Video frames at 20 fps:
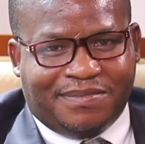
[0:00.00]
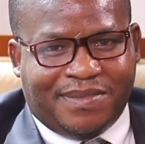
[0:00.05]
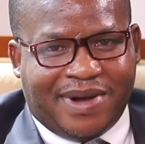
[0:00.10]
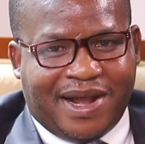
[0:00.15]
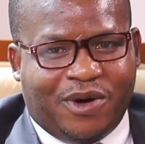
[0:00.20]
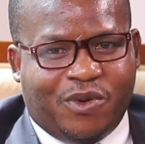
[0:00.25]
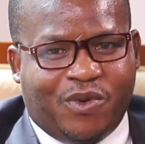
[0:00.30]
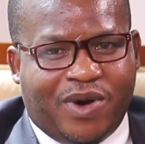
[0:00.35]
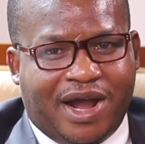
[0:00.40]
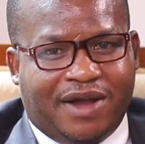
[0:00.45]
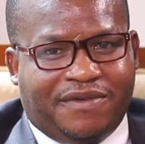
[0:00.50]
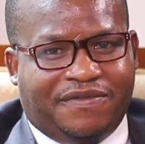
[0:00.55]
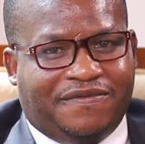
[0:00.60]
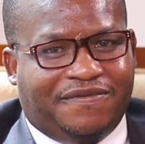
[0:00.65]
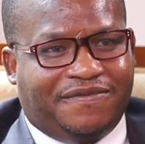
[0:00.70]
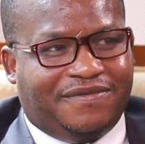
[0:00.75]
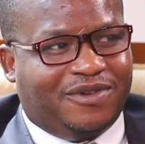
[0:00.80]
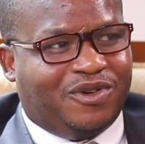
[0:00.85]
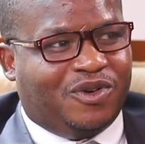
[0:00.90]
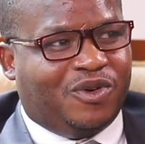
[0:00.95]
my wife,
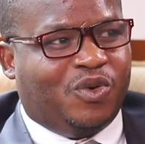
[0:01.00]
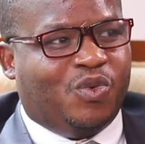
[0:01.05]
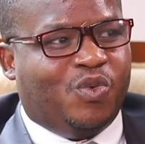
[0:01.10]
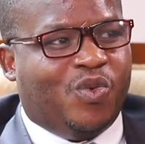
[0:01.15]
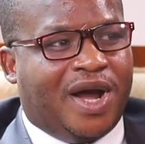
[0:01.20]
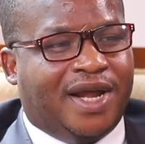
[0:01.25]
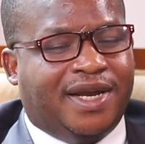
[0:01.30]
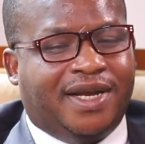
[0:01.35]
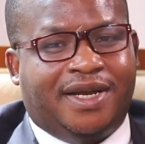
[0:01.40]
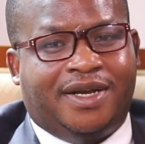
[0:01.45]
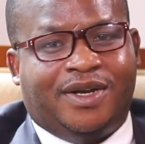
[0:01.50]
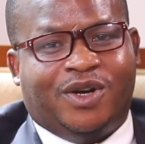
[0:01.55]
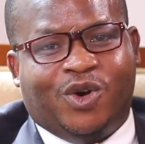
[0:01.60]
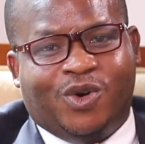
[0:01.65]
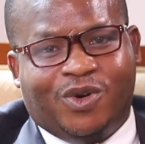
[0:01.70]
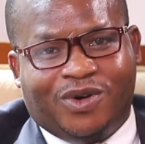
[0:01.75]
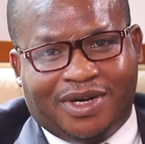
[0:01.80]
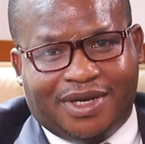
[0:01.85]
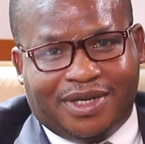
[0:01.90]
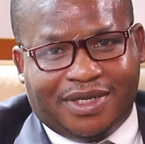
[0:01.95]
one and
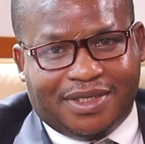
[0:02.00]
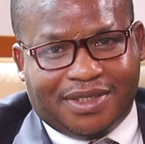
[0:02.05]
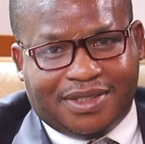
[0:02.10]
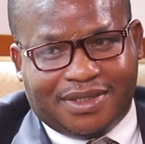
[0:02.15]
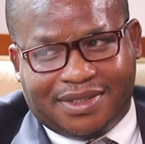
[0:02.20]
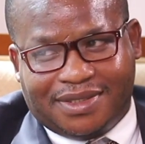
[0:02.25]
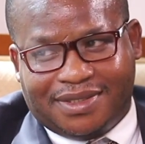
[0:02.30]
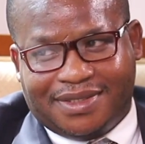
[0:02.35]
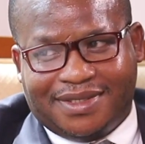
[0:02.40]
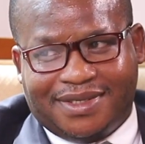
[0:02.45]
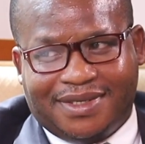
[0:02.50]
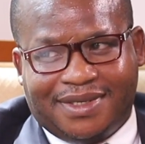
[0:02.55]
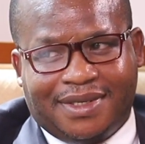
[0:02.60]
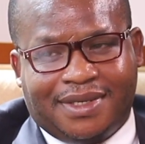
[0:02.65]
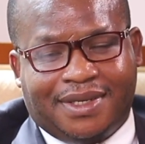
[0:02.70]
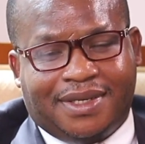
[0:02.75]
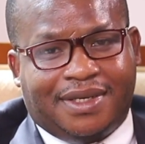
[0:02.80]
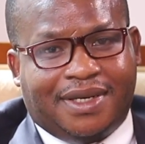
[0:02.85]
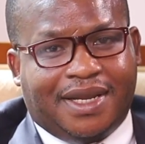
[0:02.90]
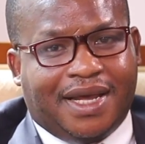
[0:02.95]
only,
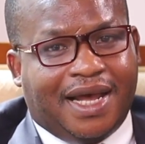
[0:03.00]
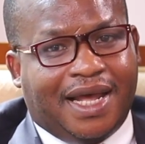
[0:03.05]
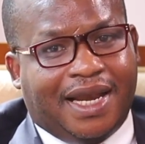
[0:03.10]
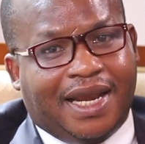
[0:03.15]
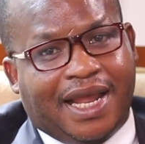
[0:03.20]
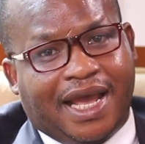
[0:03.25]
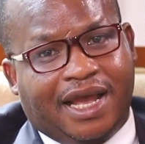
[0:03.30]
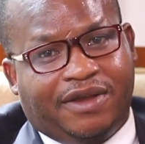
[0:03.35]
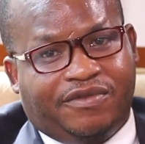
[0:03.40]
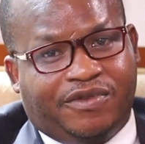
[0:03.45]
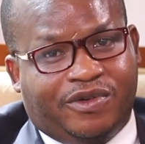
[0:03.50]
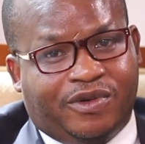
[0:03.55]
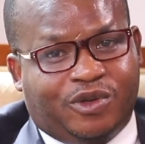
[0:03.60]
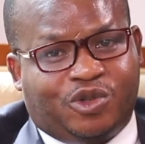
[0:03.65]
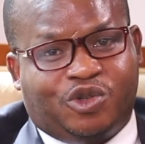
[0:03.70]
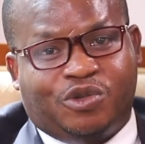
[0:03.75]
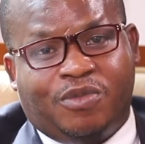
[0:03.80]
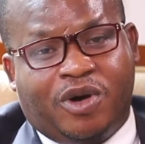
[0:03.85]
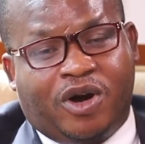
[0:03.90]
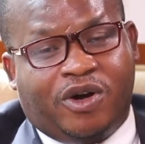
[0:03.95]
that I love you.
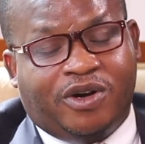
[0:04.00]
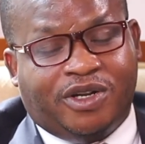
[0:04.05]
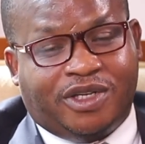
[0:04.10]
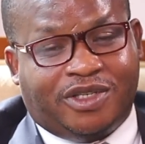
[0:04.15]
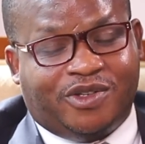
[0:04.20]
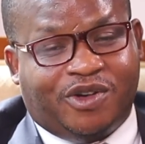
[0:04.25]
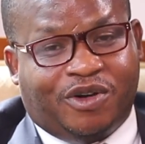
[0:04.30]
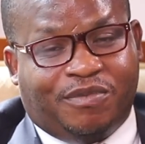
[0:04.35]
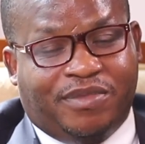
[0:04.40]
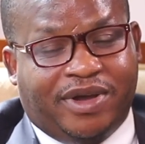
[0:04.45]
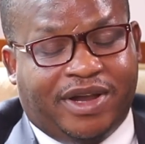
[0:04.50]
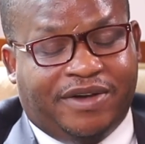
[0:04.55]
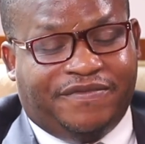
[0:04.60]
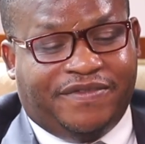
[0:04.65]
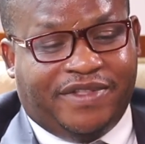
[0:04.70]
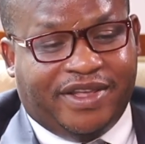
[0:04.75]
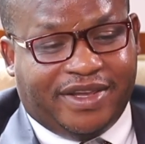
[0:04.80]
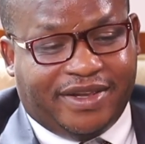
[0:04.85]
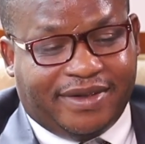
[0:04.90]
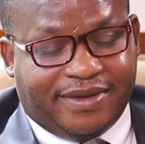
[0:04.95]
Tomorrow is your
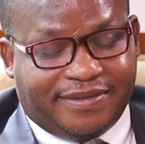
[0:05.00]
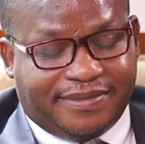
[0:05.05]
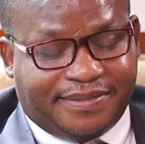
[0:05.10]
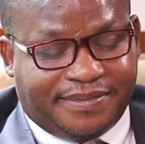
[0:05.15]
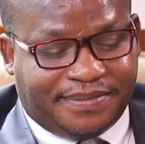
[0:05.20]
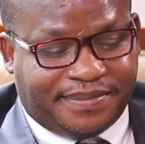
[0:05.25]
birthday.